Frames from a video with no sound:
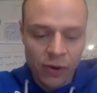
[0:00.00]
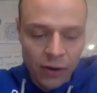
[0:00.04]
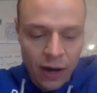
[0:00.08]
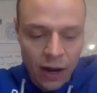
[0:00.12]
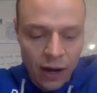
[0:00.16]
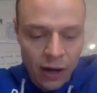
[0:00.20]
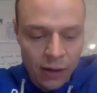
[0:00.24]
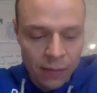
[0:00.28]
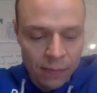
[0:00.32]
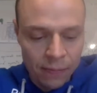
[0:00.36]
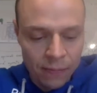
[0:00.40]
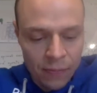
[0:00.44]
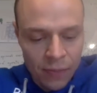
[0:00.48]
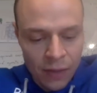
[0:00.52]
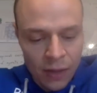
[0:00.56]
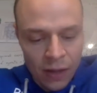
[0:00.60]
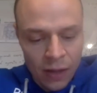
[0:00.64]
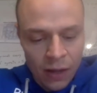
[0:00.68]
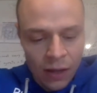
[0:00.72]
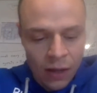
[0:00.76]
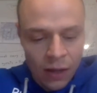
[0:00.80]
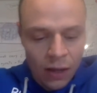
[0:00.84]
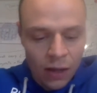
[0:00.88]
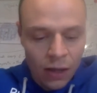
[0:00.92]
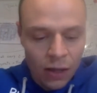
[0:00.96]
Adam.
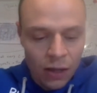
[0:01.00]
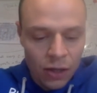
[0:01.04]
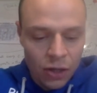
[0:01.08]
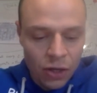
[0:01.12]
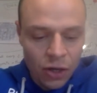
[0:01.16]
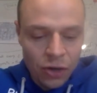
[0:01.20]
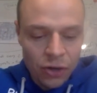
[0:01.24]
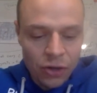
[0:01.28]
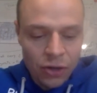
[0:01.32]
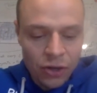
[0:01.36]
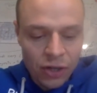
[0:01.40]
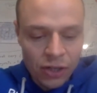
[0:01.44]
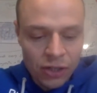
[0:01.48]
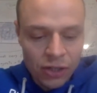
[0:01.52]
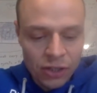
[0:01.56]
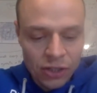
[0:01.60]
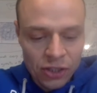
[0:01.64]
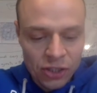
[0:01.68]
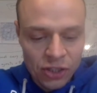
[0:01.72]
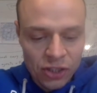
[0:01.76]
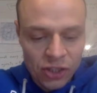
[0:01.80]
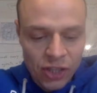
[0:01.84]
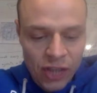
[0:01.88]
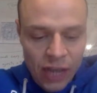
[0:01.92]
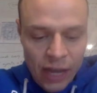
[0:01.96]
You're the
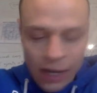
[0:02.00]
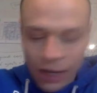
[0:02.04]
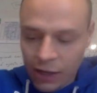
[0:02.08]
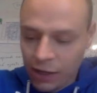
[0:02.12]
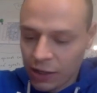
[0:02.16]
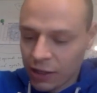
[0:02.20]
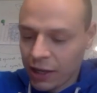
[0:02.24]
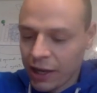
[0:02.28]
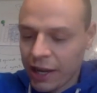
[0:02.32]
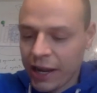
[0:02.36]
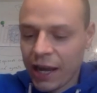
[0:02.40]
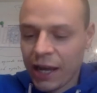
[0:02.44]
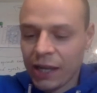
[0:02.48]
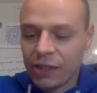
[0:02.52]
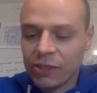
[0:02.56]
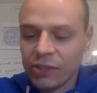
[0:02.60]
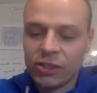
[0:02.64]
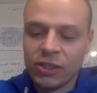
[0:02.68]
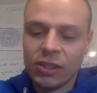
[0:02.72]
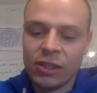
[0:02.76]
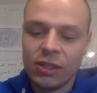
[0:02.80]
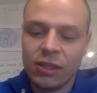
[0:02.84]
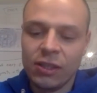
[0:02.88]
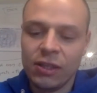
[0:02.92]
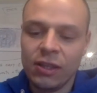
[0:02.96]
second
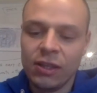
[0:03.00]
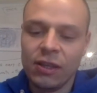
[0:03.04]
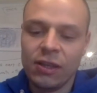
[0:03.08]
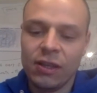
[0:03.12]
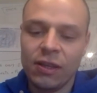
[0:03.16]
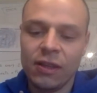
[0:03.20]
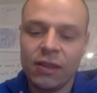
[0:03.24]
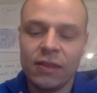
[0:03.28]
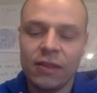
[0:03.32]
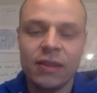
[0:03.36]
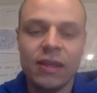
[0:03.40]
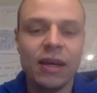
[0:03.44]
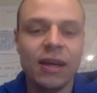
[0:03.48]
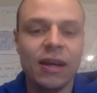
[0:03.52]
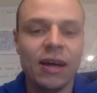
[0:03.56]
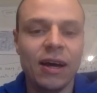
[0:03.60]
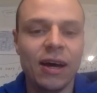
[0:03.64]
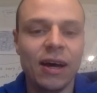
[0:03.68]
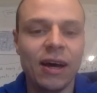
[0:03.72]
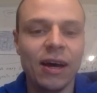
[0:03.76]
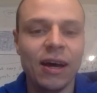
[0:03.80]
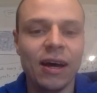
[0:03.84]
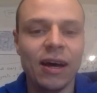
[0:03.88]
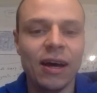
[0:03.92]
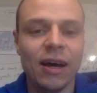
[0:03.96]
guest
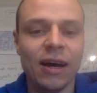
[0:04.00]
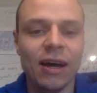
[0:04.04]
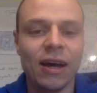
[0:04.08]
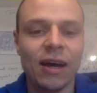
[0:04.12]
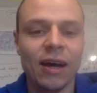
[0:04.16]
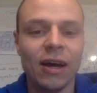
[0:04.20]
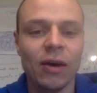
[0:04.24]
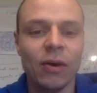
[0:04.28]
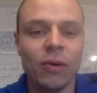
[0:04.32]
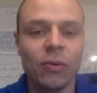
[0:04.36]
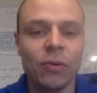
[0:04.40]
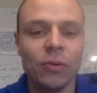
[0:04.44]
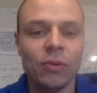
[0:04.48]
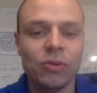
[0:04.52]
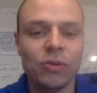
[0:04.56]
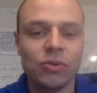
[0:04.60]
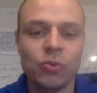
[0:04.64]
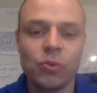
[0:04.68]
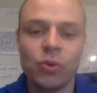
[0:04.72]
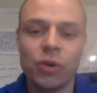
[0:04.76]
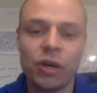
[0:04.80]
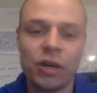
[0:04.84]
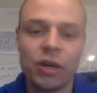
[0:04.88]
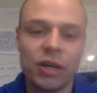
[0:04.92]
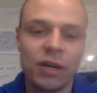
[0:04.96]
that was
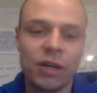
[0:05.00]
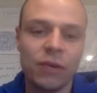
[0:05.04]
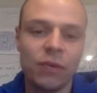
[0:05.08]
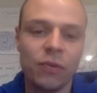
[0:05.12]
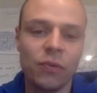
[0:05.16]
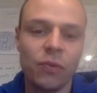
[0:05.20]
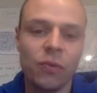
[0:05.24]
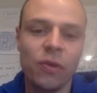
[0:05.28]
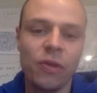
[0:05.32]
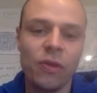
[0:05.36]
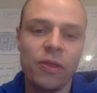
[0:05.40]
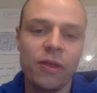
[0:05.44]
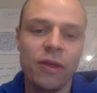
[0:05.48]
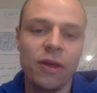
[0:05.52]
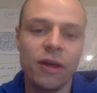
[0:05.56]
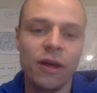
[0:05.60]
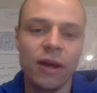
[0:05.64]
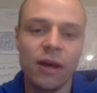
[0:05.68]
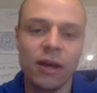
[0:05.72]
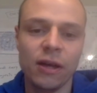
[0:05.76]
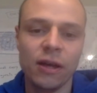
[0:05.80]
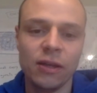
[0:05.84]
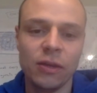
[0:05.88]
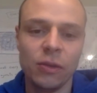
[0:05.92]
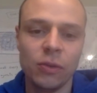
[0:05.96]
working with
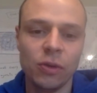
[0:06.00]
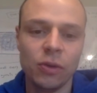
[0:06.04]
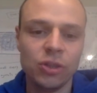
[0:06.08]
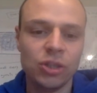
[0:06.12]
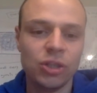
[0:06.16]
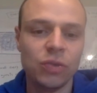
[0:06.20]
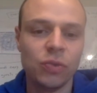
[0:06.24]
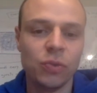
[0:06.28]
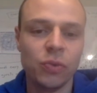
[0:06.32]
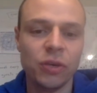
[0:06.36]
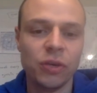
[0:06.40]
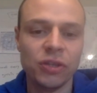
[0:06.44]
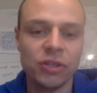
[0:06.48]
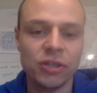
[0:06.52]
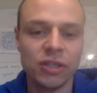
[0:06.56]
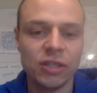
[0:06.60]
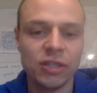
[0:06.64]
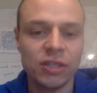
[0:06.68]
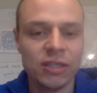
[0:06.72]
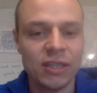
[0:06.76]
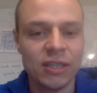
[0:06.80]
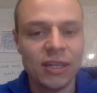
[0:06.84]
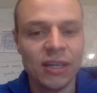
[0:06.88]
the Washington Wizards.